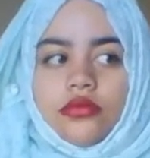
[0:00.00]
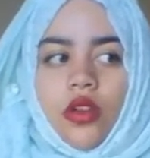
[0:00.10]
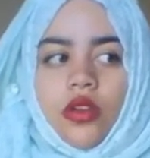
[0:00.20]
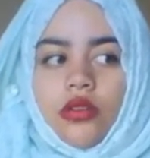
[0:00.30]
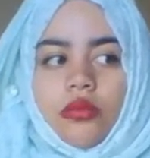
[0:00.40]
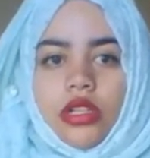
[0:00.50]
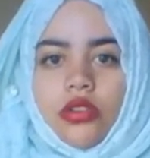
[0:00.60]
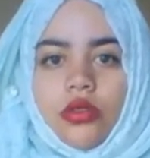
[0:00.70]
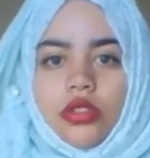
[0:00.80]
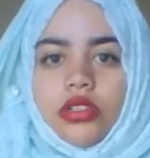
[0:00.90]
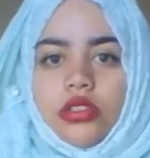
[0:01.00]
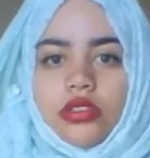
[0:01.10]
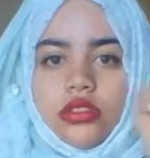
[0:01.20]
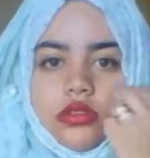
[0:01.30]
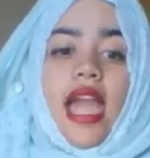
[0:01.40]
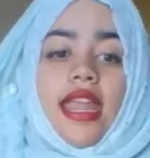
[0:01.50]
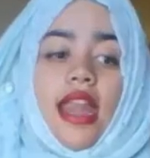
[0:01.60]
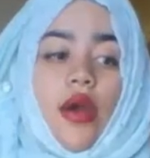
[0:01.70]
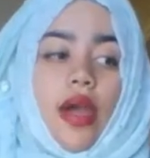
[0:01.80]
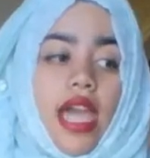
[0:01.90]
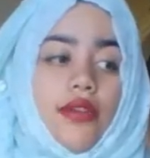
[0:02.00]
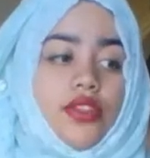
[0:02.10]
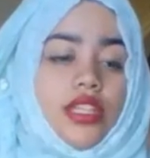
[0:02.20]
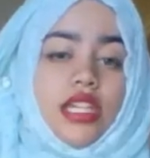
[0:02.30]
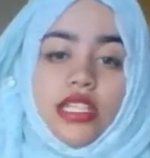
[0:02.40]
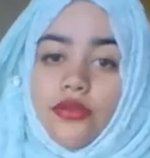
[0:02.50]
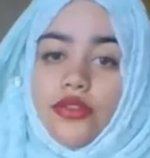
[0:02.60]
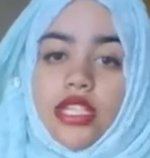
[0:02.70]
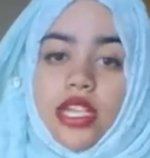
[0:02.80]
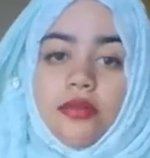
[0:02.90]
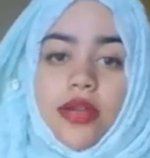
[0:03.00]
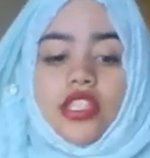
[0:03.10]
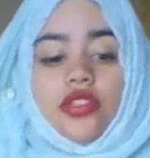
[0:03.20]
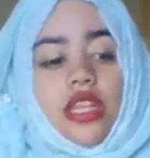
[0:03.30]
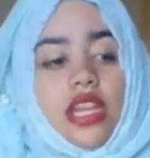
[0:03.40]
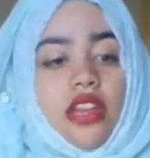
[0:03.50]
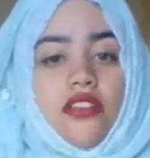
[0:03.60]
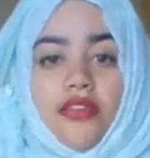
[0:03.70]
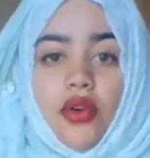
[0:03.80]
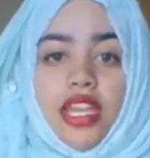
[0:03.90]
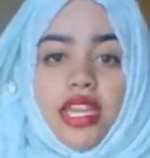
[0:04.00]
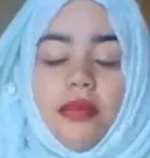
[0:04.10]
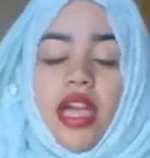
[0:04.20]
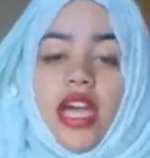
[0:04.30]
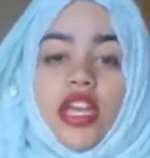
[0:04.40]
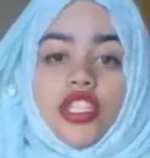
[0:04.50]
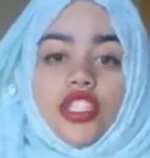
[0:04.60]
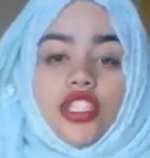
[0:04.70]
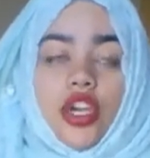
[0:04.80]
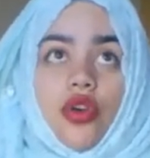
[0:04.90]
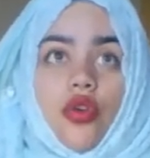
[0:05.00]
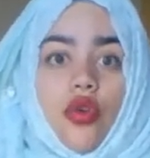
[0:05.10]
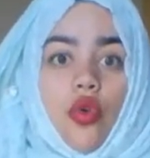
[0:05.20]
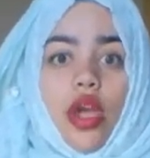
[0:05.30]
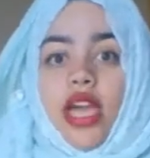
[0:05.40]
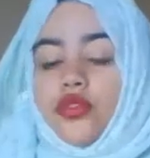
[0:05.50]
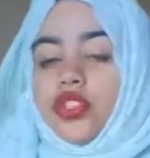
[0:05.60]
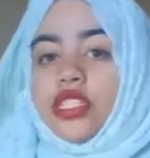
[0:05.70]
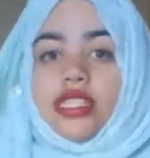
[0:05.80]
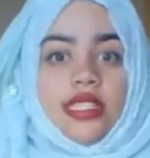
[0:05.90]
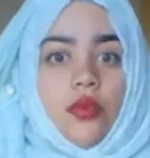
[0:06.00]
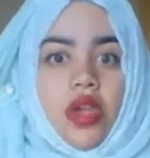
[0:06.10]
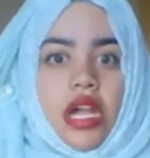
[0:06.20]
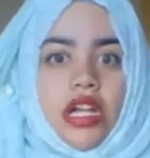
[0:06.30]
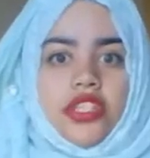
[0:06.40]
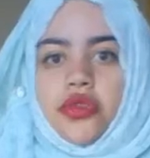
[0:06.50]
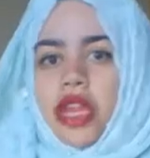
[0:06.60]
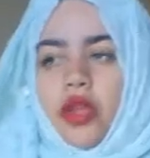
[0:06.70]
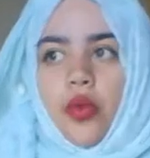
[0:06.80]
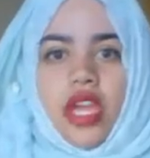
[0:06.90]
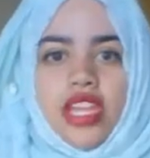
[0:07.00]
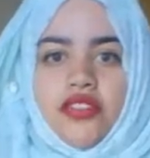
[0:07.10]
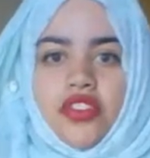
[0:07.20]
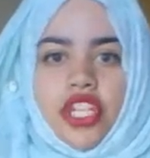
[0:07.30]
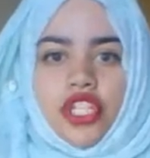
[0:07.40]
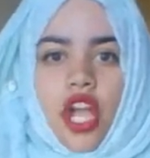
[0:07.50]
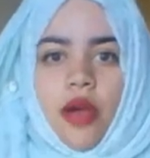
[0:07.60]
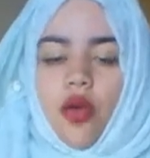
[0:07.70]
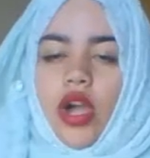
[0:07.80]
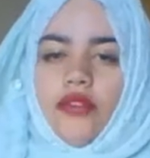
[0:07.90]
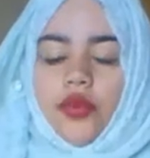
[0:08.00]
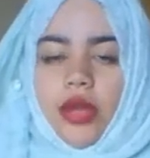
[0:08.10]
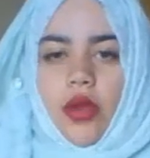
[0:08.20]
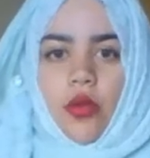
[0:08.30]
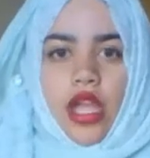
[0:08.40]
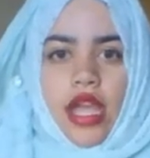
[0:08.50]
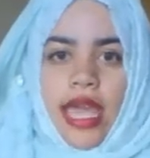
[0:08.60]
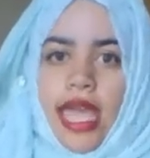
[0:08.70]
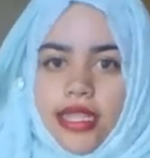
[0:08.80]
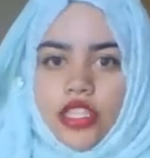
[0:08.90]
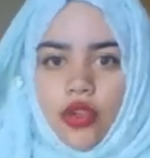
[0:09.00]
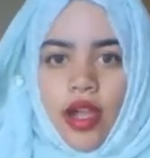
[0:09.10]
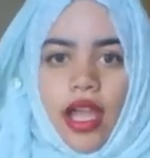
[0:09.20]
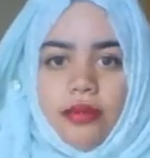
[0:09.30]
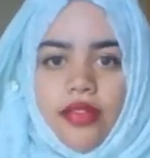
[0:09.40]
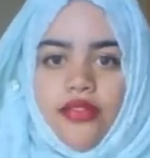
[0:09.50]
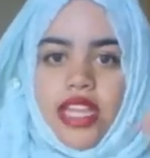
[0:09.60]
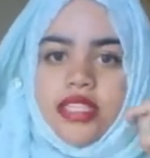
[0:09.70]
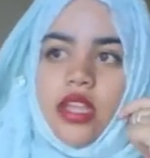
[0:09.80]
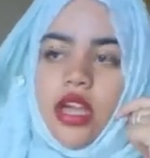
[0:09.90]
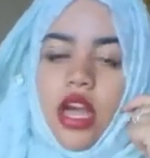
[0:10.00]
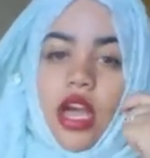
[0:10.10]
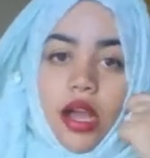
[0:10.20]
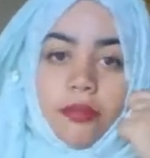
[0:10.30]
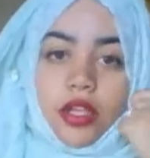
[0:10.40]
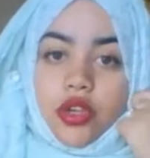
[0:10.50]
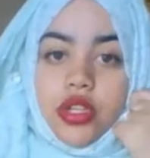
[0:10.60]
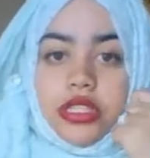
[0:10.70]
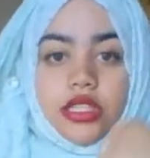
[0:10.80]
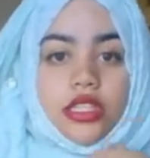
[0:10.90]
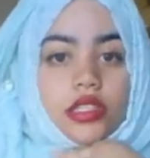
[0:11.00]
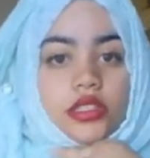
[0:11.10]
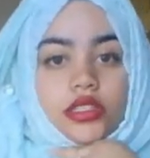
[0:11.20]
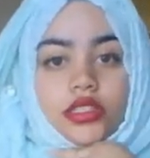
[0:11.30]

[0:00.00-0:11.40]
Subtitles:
Oh my lord. And now I have to take a different time bus so that I can avoid him. So, or I have to sit somewhere else, or like wear a different hijab, or I have to like wear a hat to hide my face, because